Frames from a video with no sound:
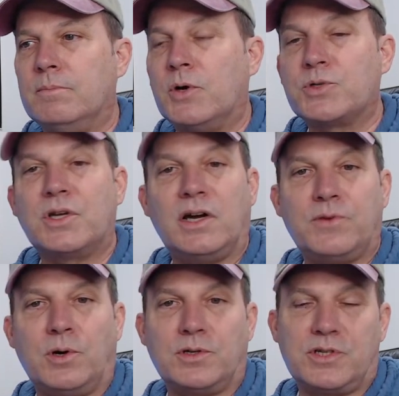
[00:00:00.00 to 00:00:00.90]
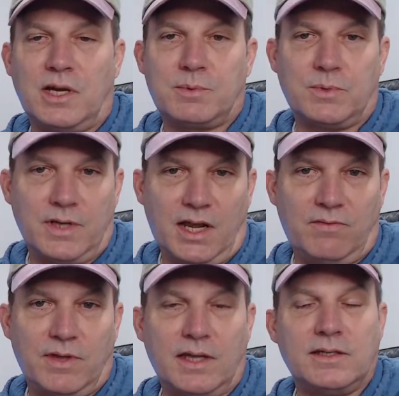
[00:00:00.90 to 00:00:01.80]
Most golf cart shops would
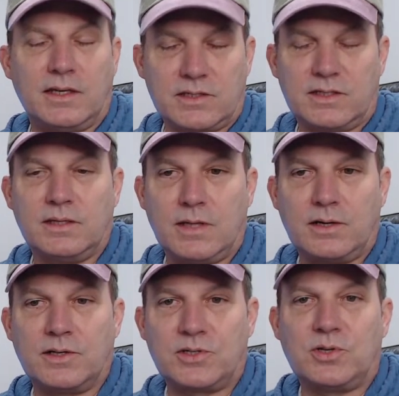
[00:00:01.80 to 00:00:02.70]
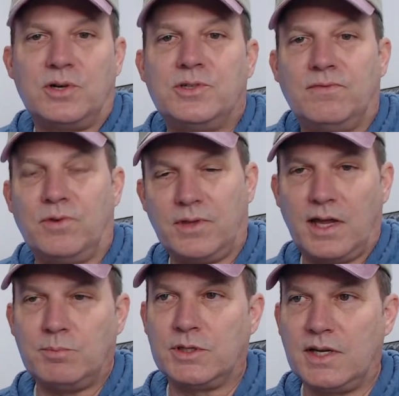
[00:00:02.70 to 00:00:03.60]
have that, and they're going to charge you for
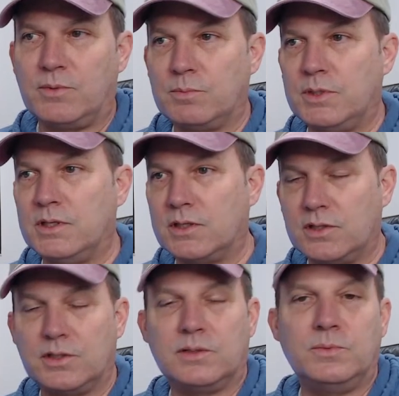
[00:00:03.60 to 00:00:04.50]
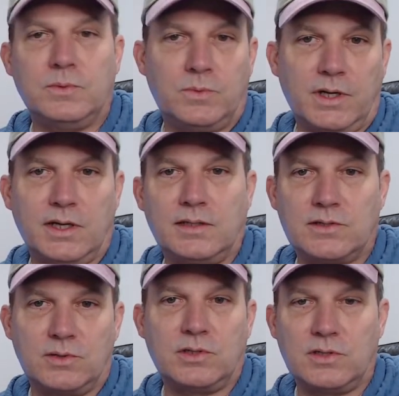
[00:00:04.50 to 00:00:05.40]
that, but that would be a good way
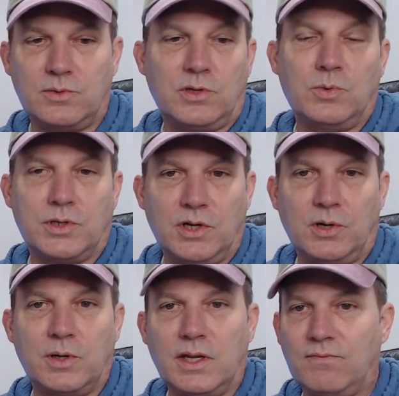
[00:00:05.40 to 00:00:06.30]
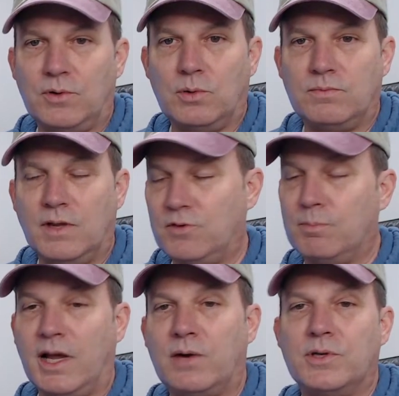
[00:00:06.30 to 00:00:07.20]
so you would know if your
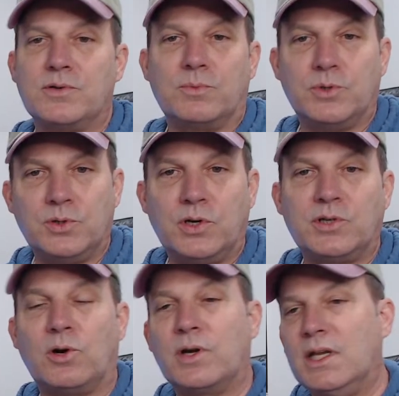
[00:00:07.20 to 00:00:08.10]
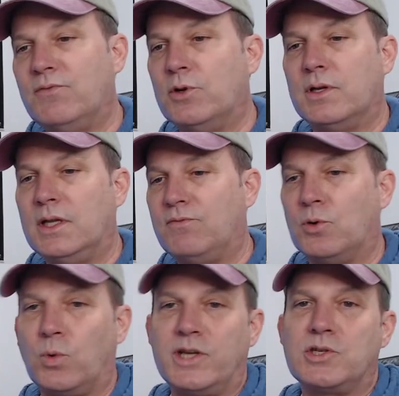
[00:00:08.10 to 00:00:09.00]
batteries are ruined or even if you're
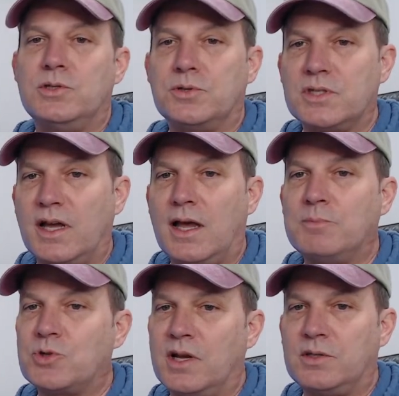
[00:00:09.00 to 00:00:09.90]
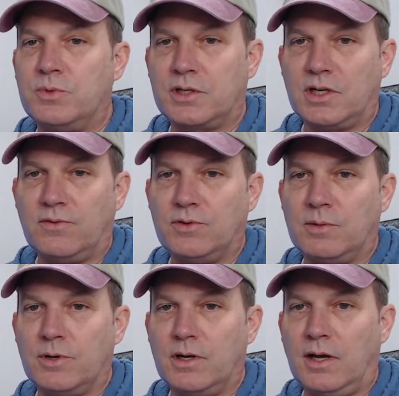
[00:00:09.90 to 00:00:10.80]
wasting your time trying to recover
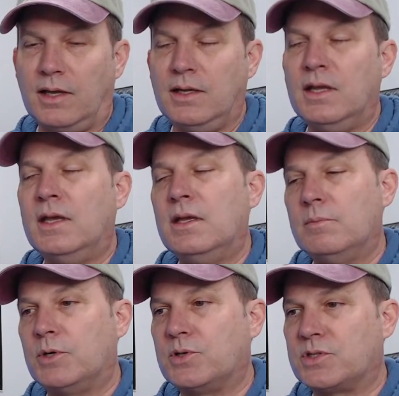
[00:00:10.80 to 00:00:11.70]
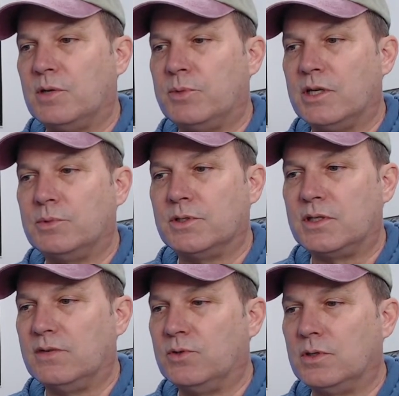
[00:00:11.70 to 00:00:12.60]
them or not, because they'll be able to
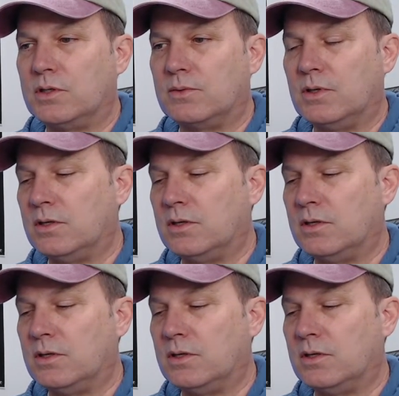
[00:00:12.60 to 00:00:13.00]
give you